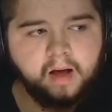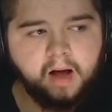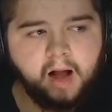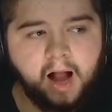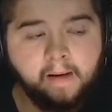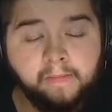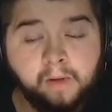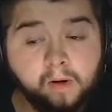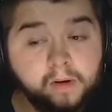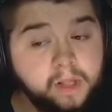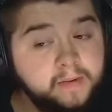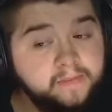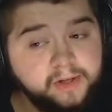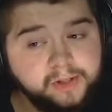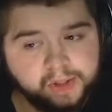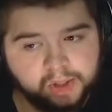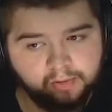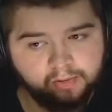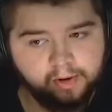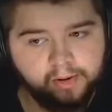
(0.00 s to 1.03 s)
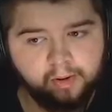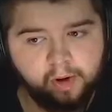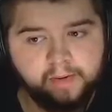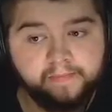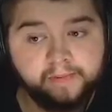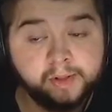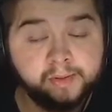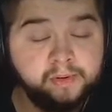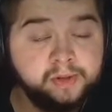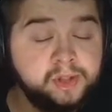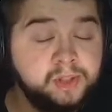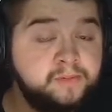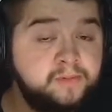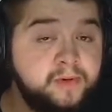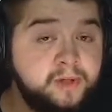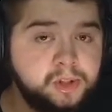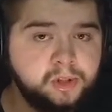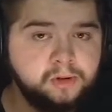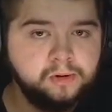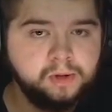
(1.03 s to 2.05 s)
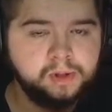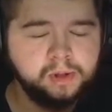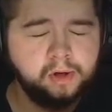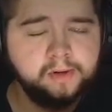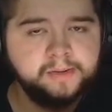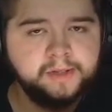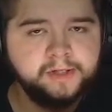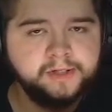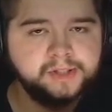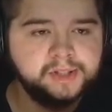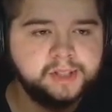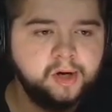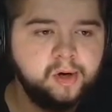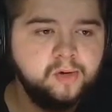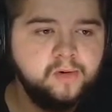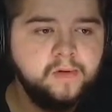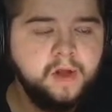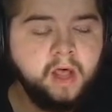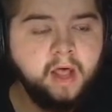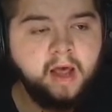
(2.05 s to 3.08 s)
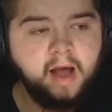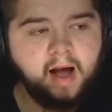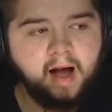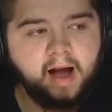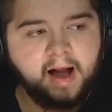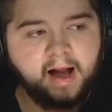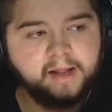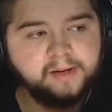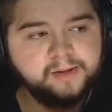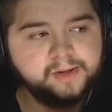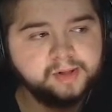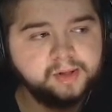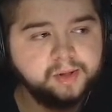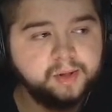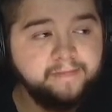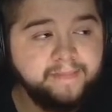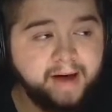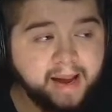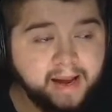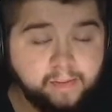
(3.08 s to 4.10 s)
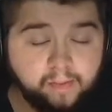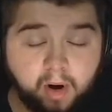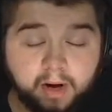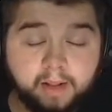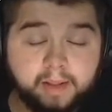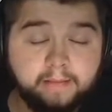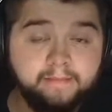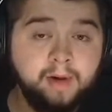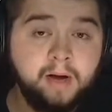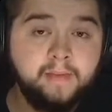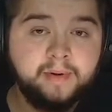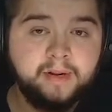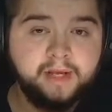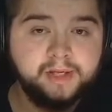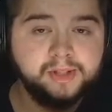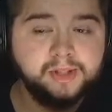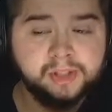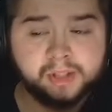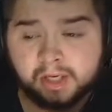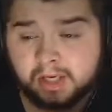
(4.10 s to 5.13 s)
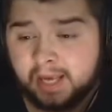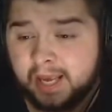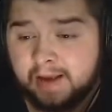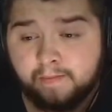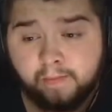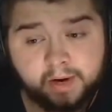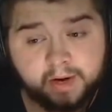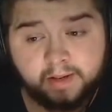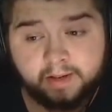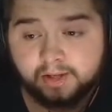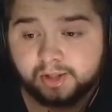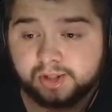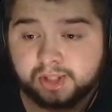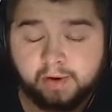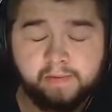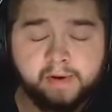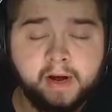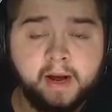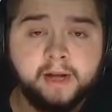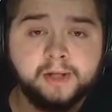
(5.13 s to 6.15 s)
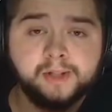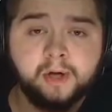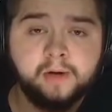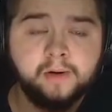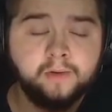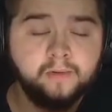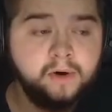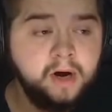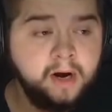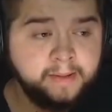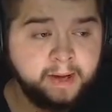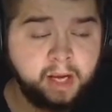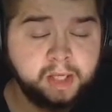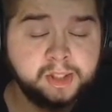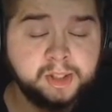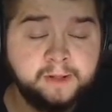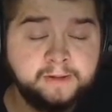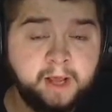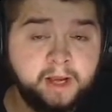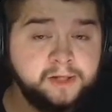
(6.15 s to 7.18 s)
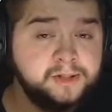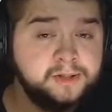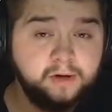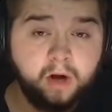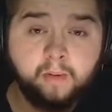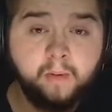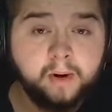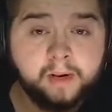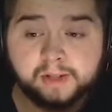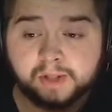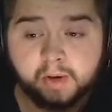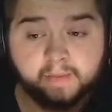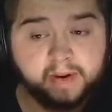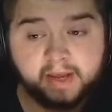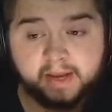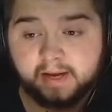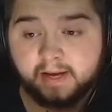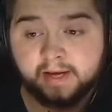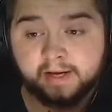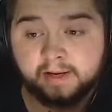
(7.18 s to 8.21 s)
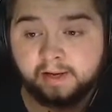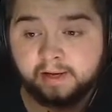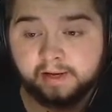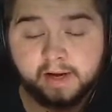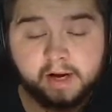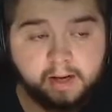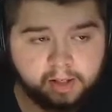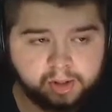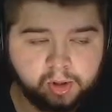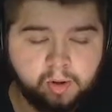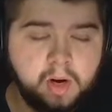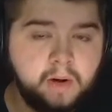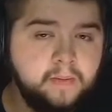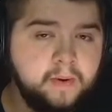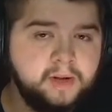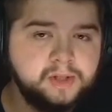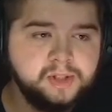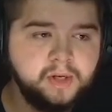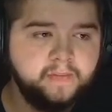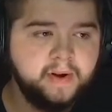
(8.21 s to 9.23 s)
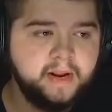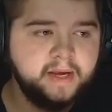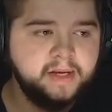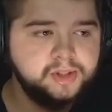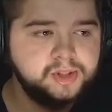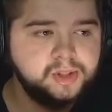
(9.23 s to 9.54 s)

I'm not going to be too annoyed because we did win 2 trophies still. And the main one at the moment is just to keep winning this Serie A title. I want to dominate Italy. That's all I want to dominate.